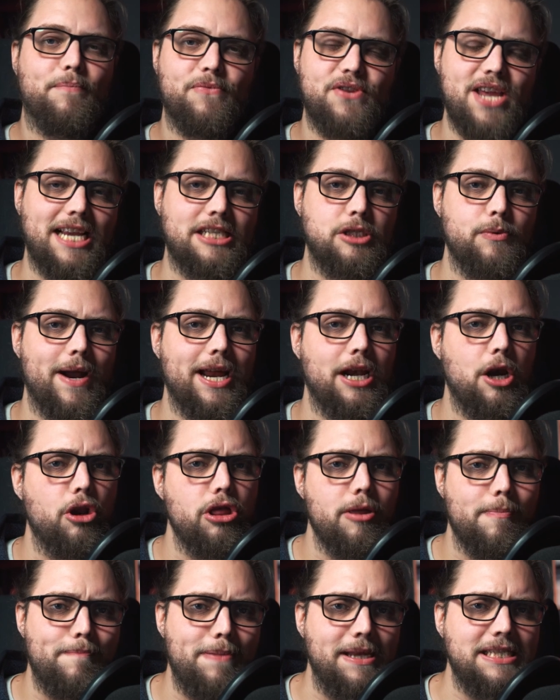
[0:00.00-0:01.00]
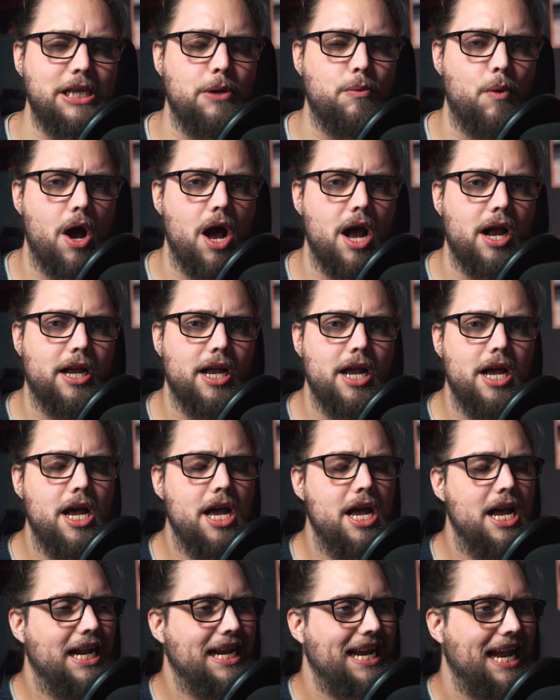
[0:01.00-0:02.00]
It takes away a lot of the busy work,
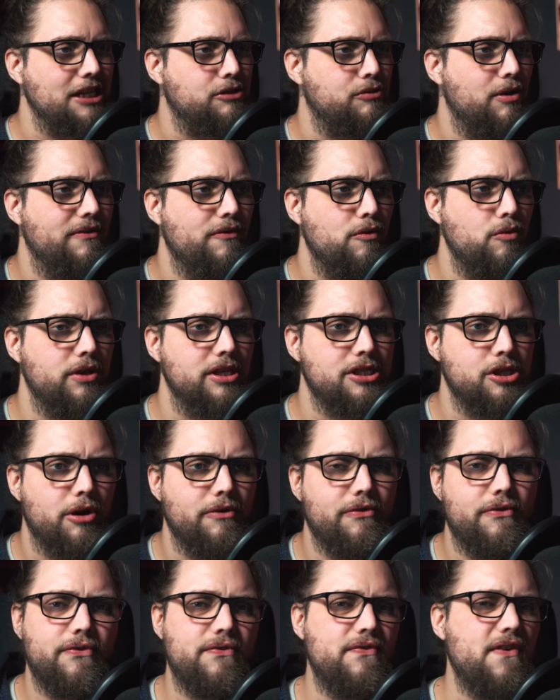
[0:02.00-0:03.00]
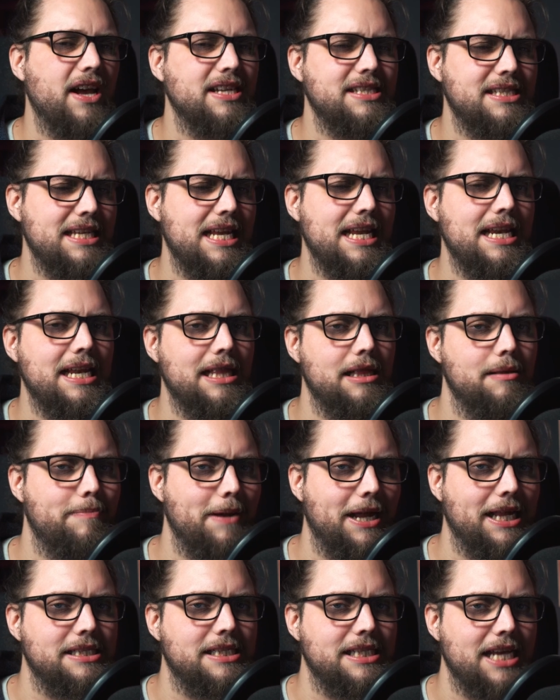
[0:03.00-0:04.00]
gets rid of all the sort of fussy little
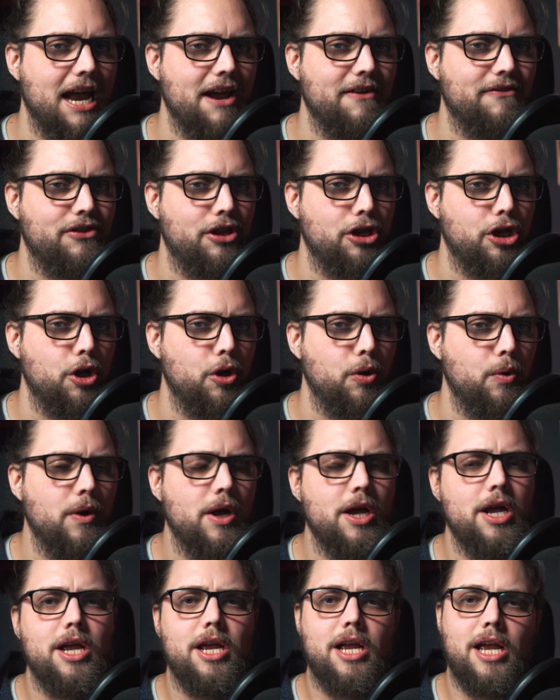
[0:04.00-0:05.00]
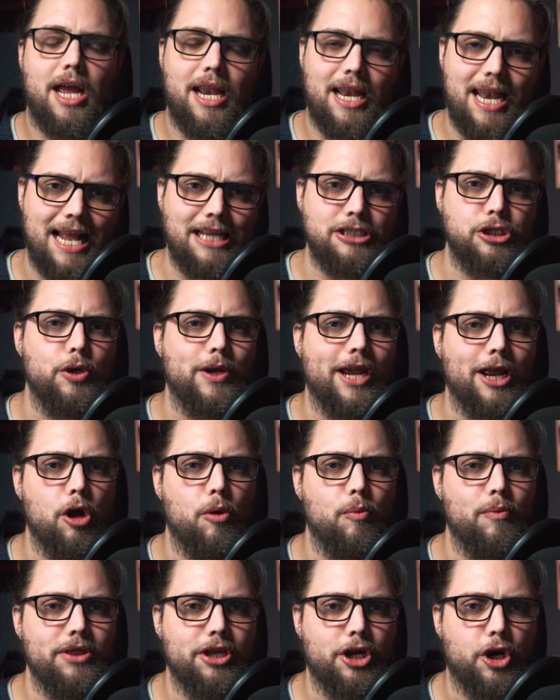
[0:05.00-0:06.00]
bits you have to do, and lets you get
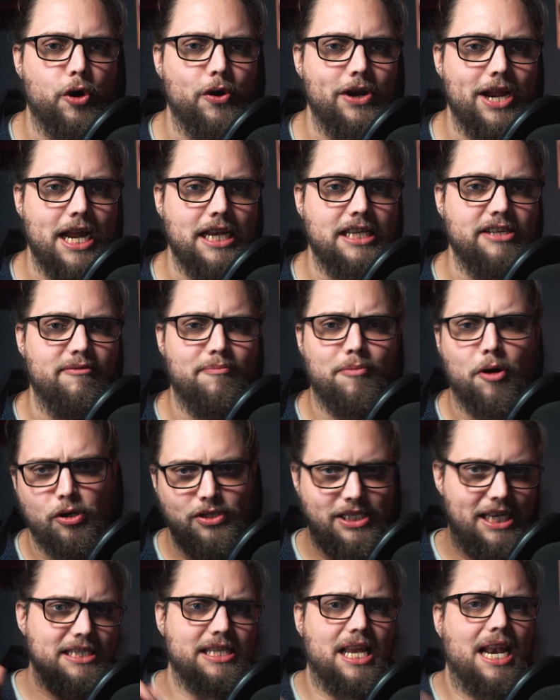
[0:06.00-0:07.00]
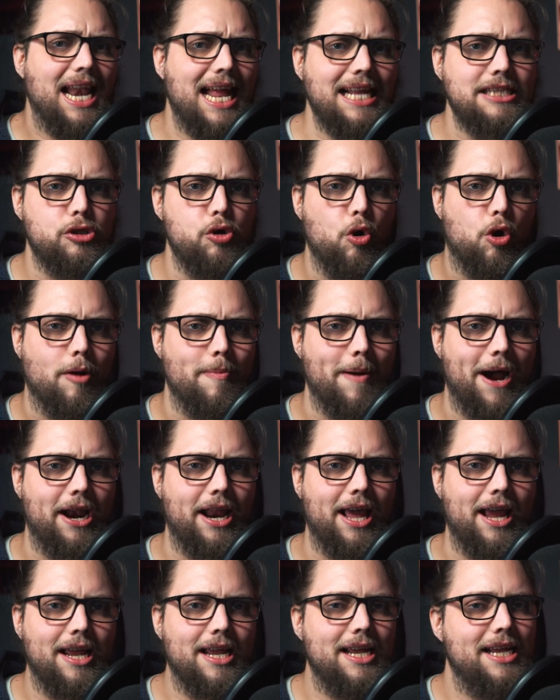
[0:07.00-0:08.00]
on with the creative process. Let's talk
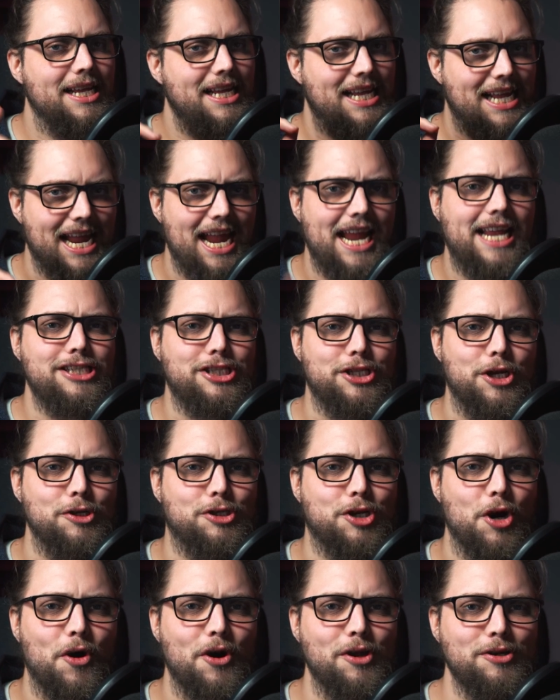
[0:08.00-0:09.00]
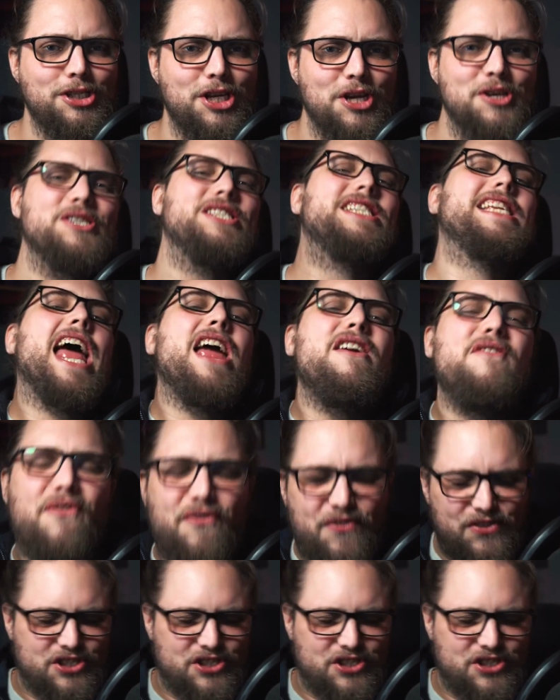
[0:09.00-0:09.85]
about it. It's Tutorial Tuesday.